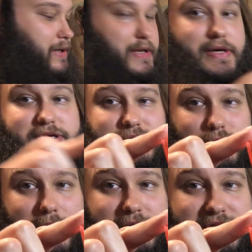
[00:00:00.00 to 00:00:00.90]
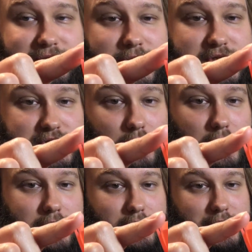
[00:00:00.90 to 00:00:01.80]
is relatively
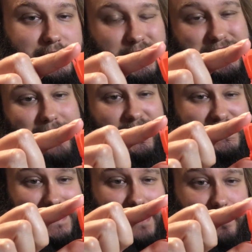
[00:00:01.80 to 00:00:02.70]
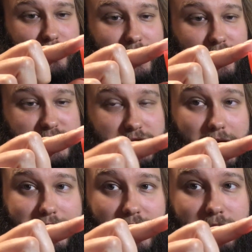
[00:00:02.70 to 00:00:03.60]
short, it does have a standard length
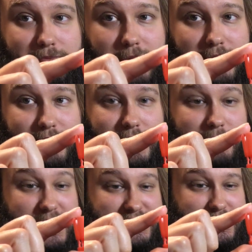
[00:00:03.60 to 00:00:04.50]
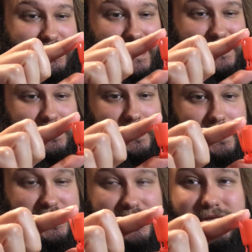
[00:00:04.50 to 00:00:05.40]
shot cup, but the piston section
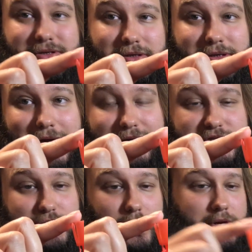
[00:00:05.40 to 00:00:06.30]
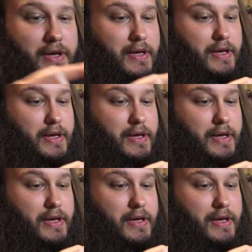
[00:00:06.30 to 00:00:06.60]
is kind of short,